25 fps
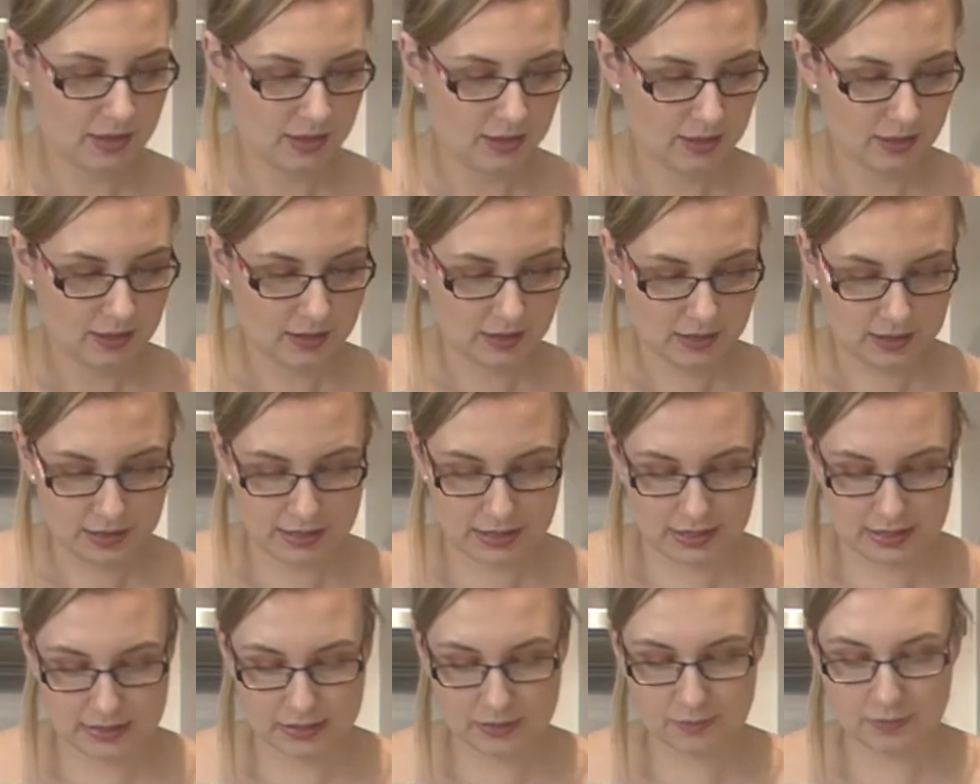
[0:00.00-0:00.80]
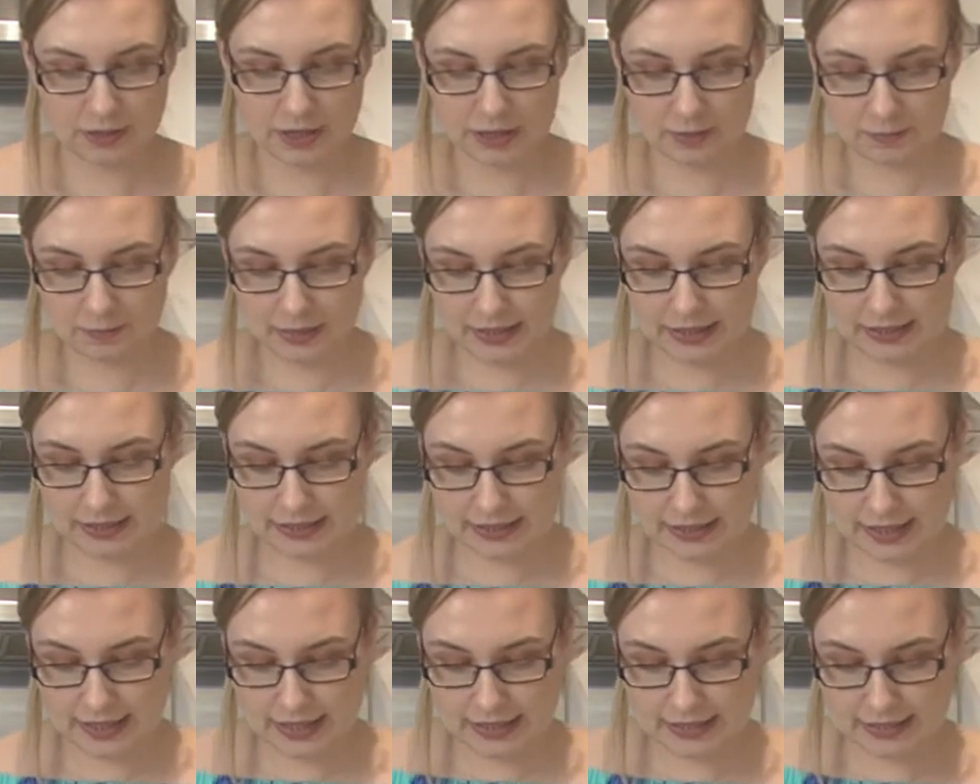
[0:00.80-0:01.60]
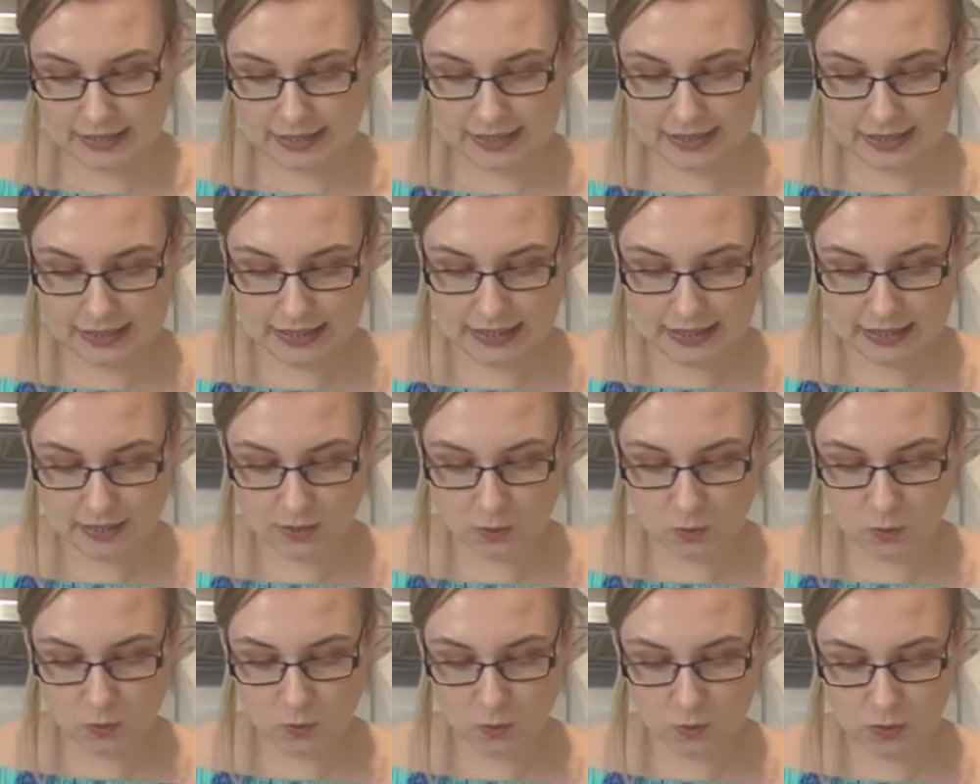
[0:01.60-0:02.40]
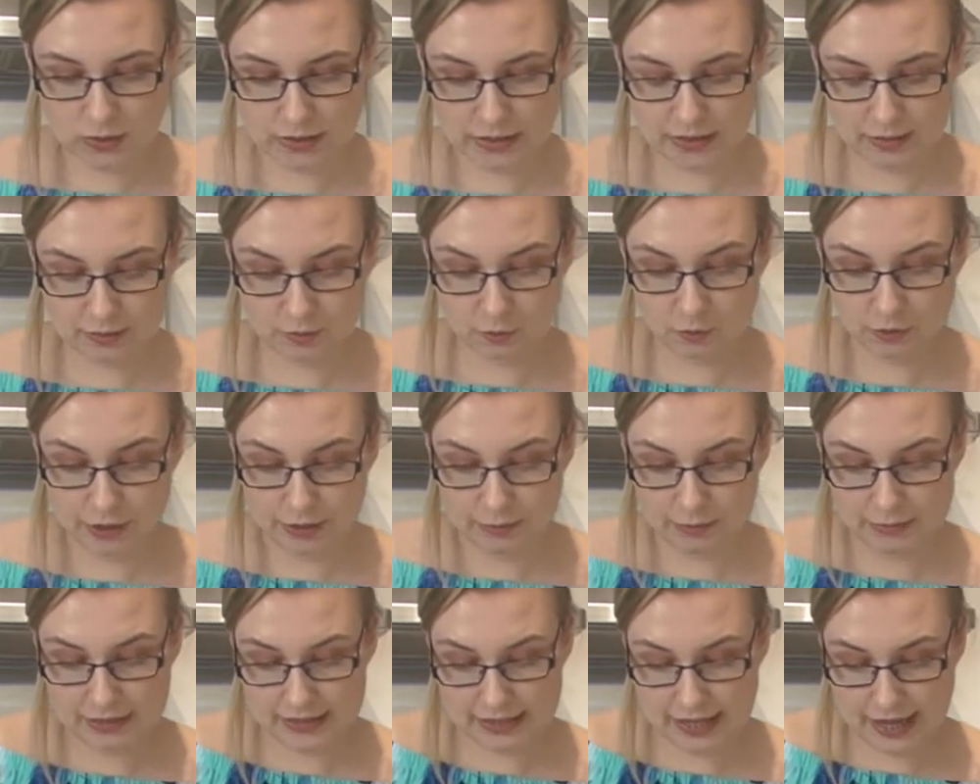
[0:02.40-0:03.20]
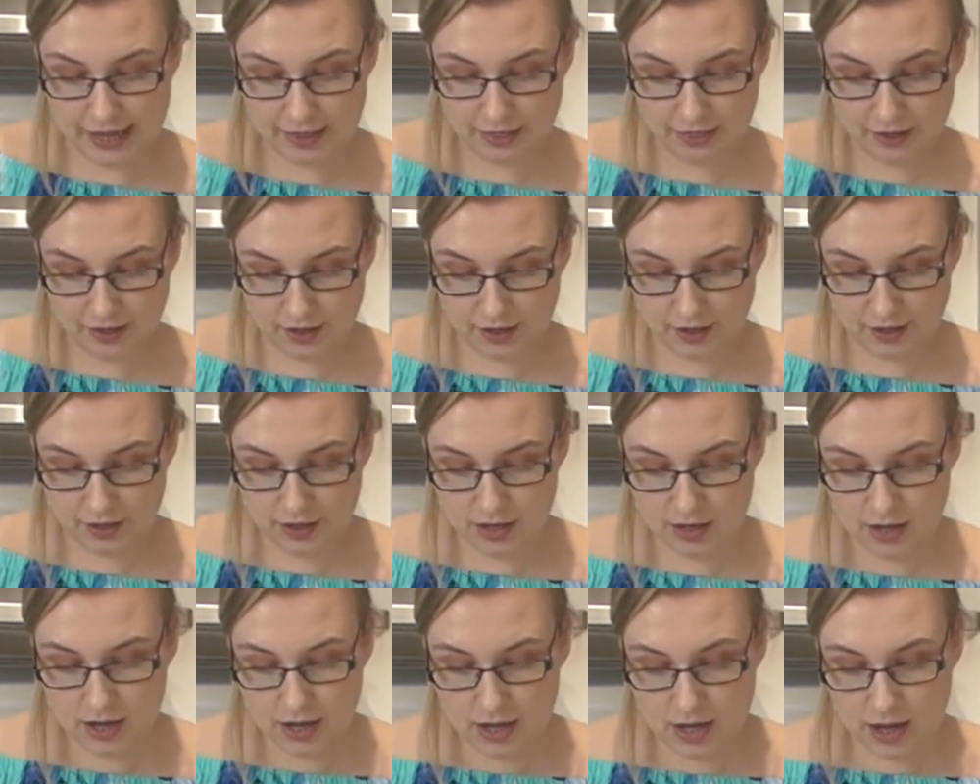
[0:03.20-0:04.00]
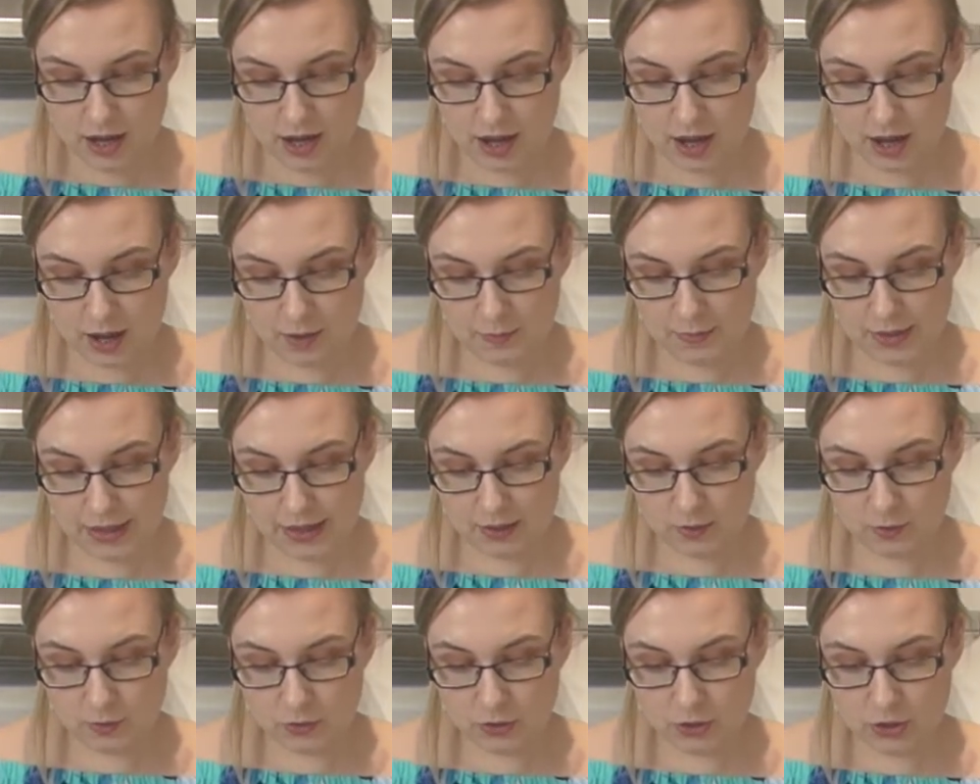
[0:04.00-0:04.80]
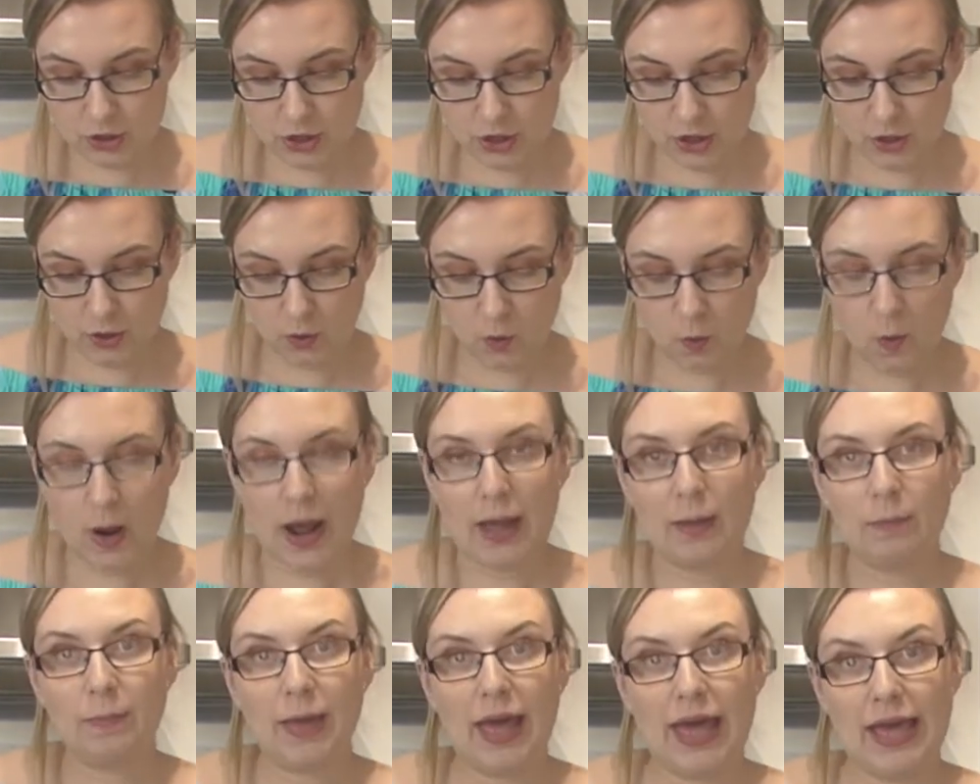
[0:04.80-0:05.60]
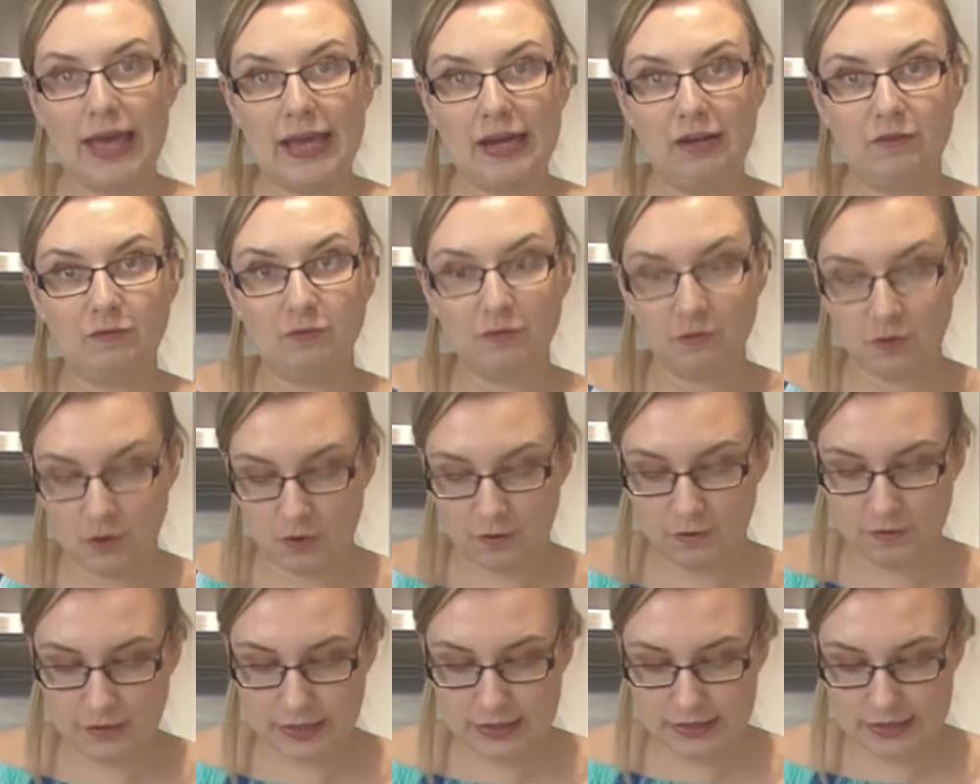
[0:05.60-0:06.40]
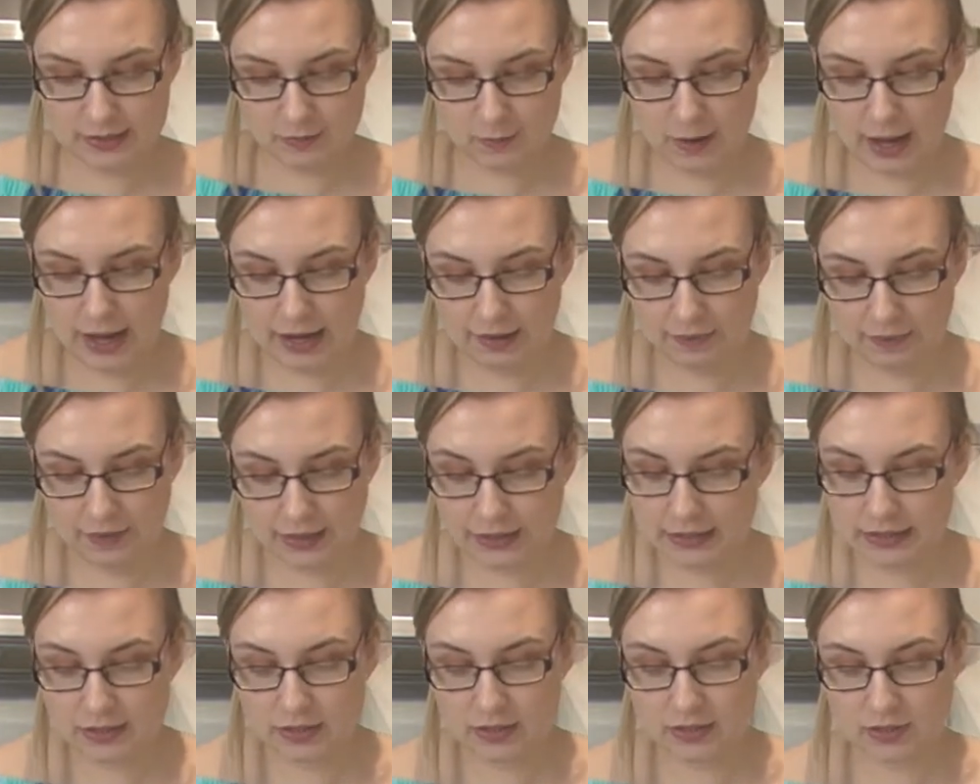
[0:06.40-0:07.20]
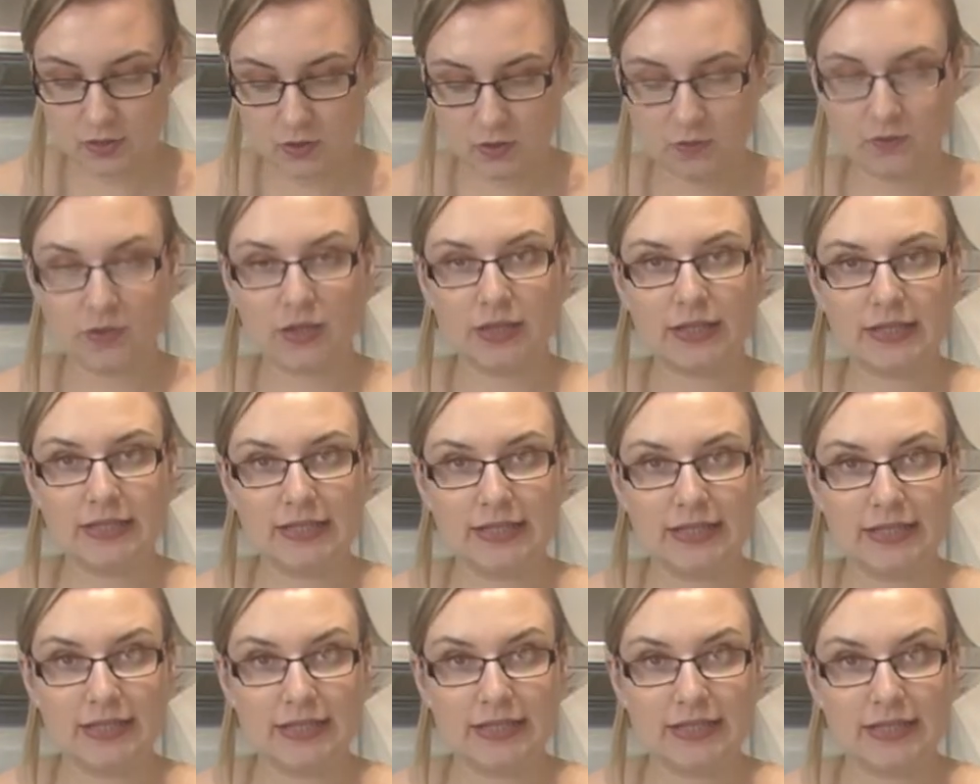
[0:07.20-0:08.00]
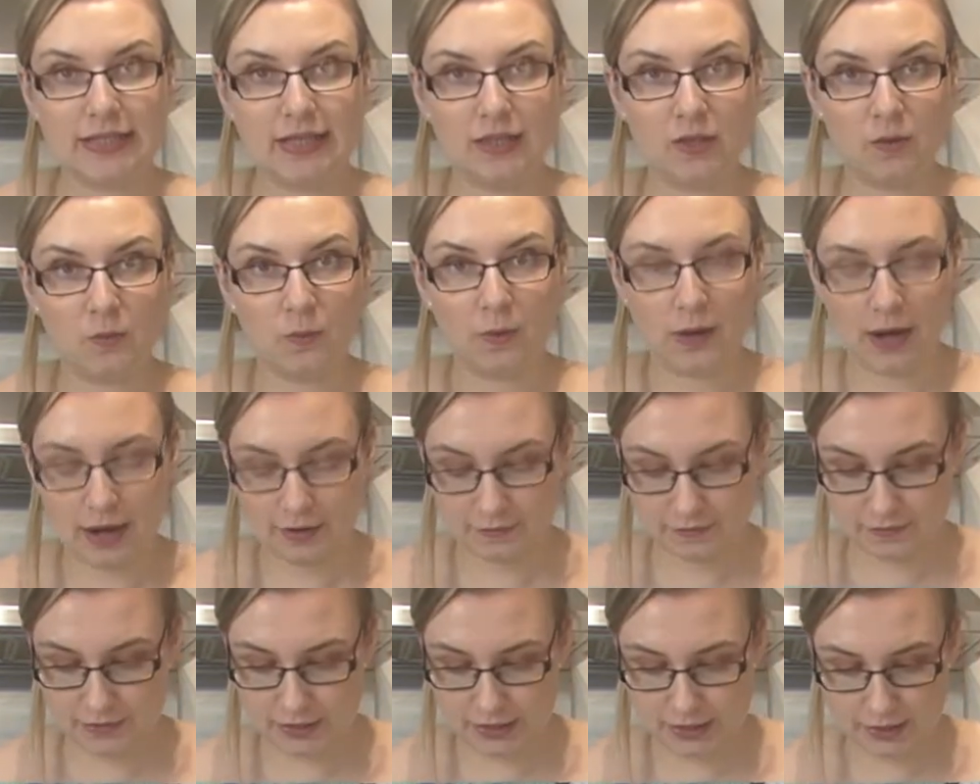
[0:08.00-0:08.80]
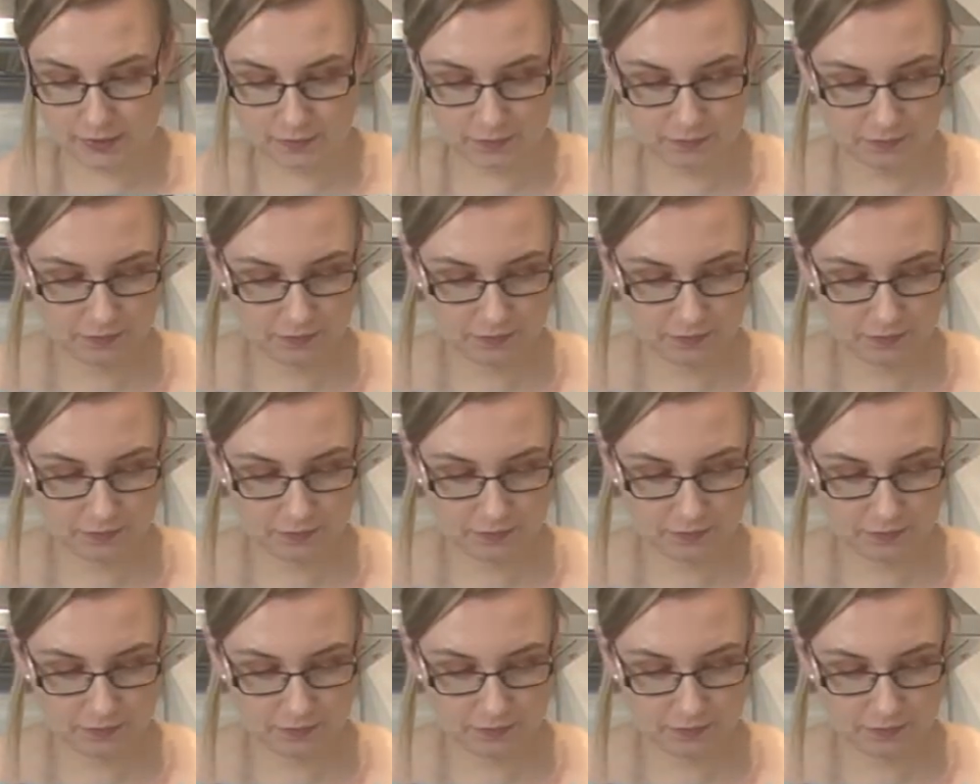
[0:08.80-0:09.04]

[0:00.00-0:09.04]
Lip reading: And I'm going to mix this until it's all creamed together. It will turn quite pale and fluffy as well, and that's the sort of consistency that we're after.